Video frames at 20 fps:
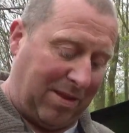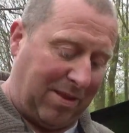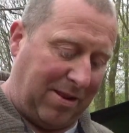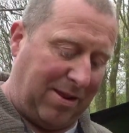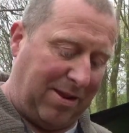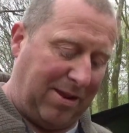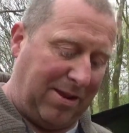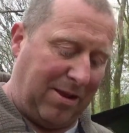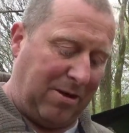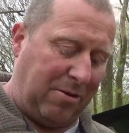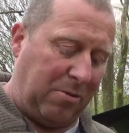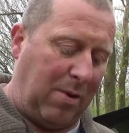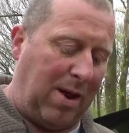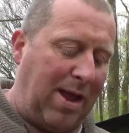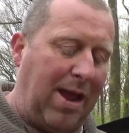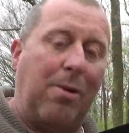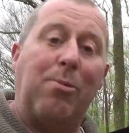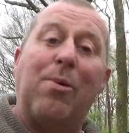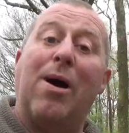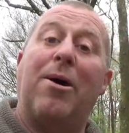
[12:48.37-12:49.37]
There you go.
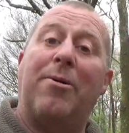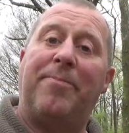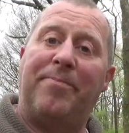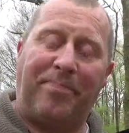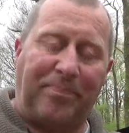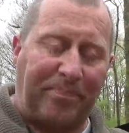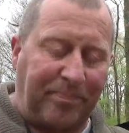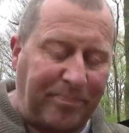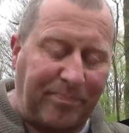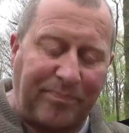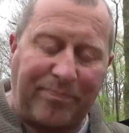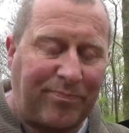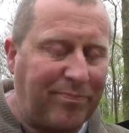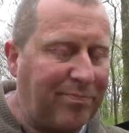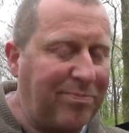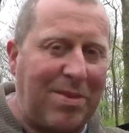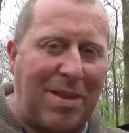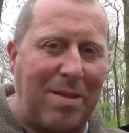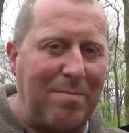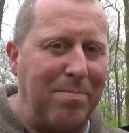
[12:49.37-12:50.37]
Uh, well,
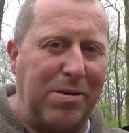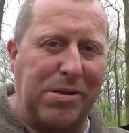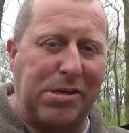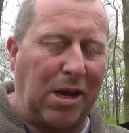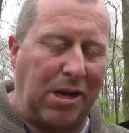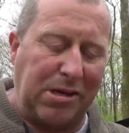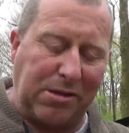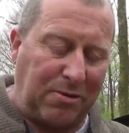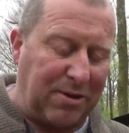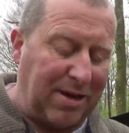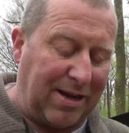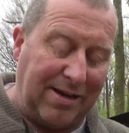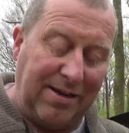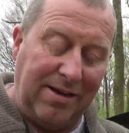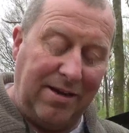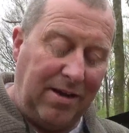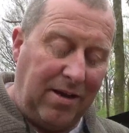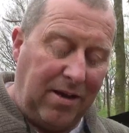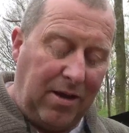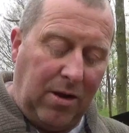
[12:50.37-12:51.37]
besides all that,
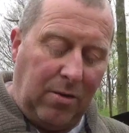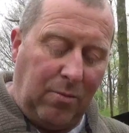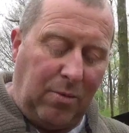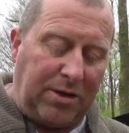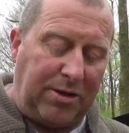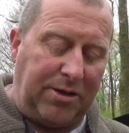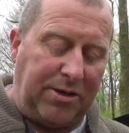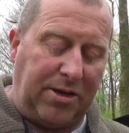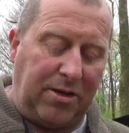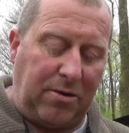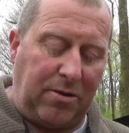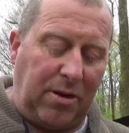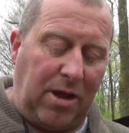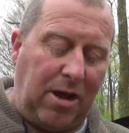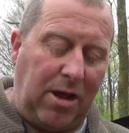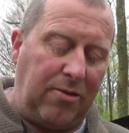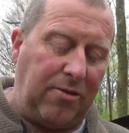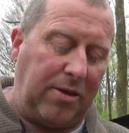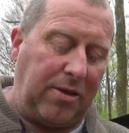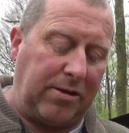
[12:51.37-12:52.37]
what do you do?
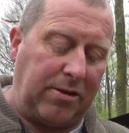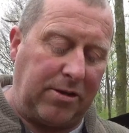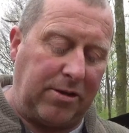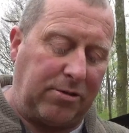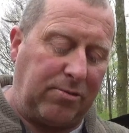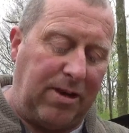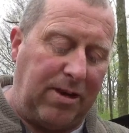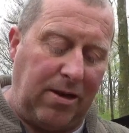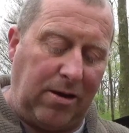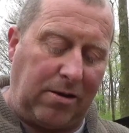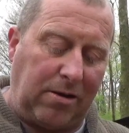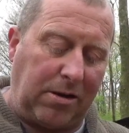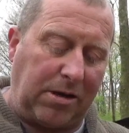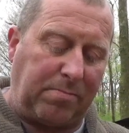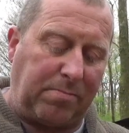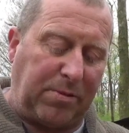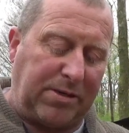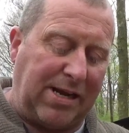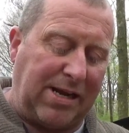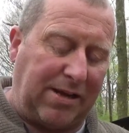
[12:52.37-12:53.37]
The, the, the tree
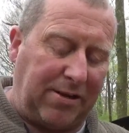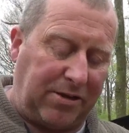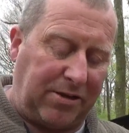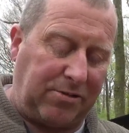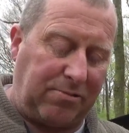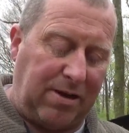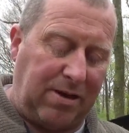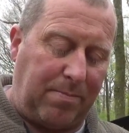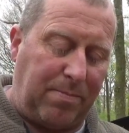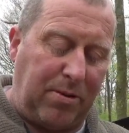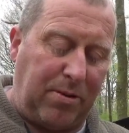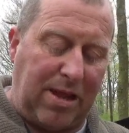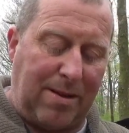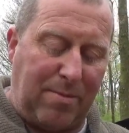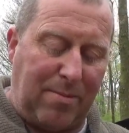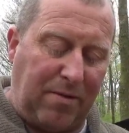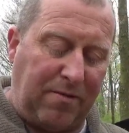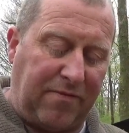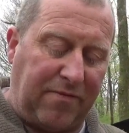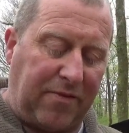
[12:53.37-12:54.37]
huggers protect the tree. I put
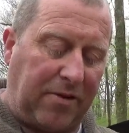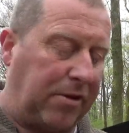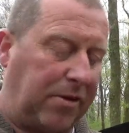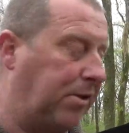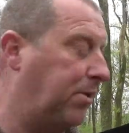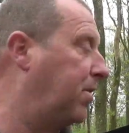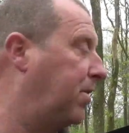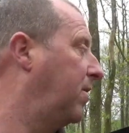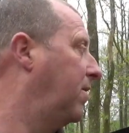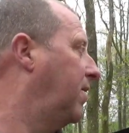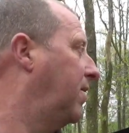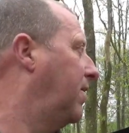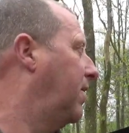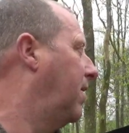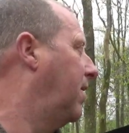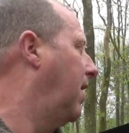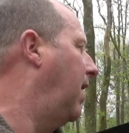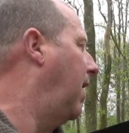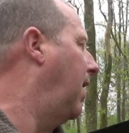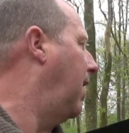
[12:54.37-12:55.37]
them on first,
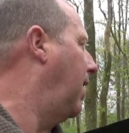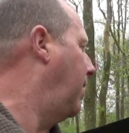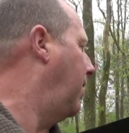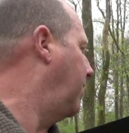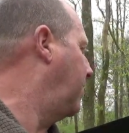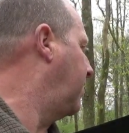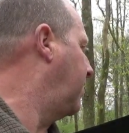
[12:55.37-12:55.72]
and